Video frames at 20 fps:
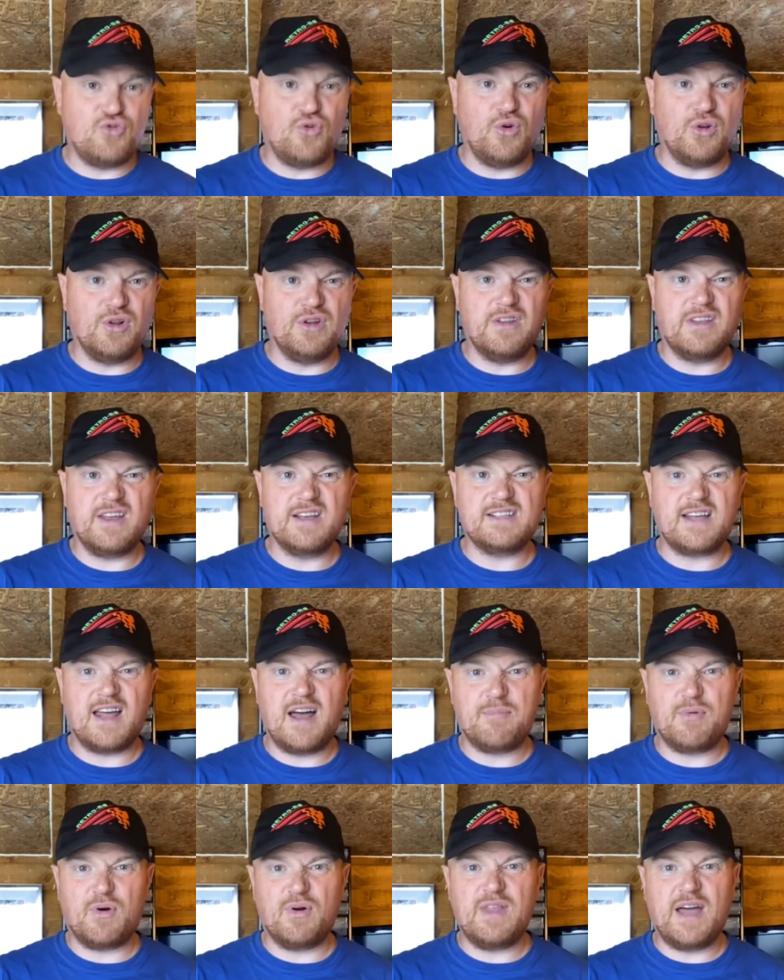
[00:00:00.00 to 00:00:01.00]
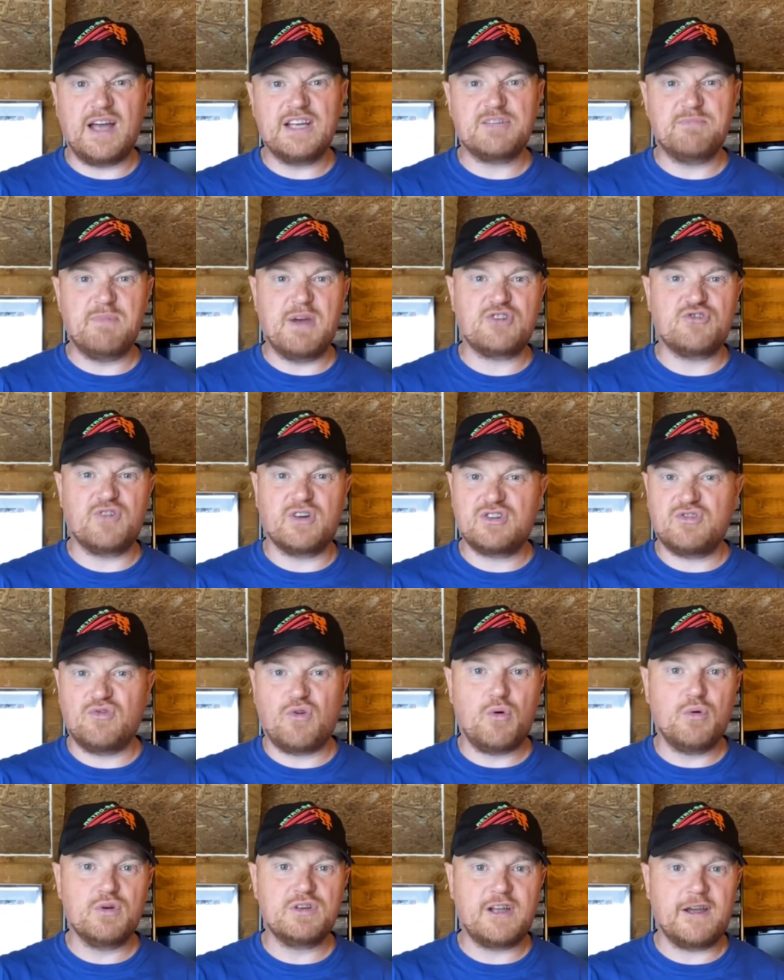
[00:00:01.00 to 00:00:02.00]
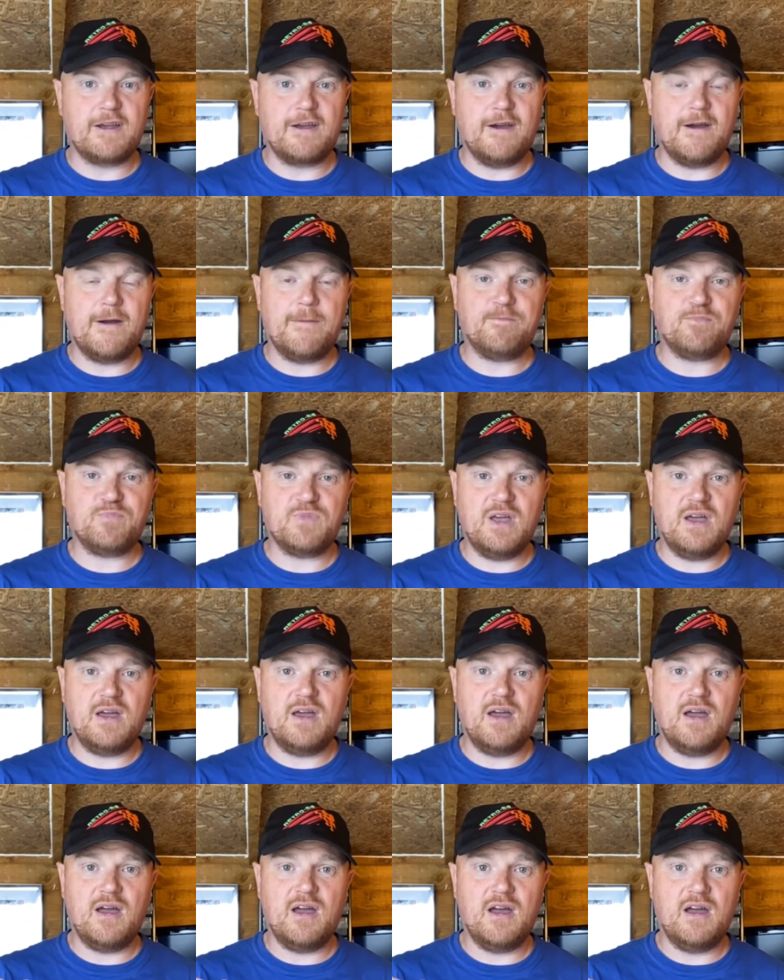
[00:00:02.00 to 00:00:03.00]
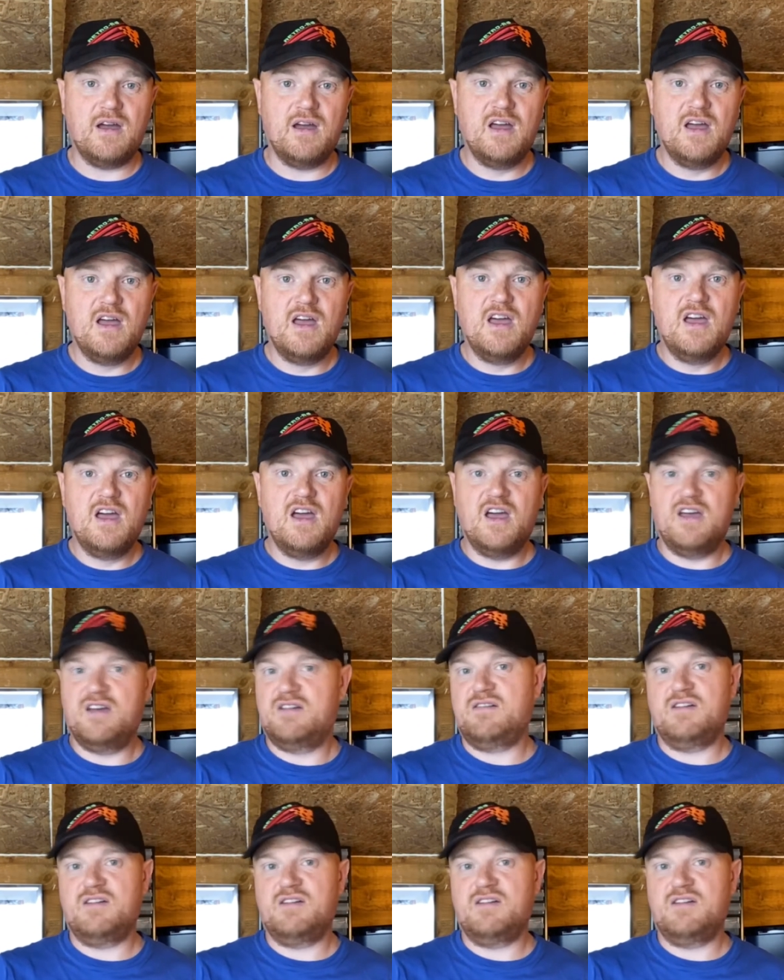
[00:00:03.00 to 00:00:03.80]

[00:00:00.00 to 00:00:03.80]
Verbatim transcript: and things like that. But on the isometrics, they're always like a uh, uh,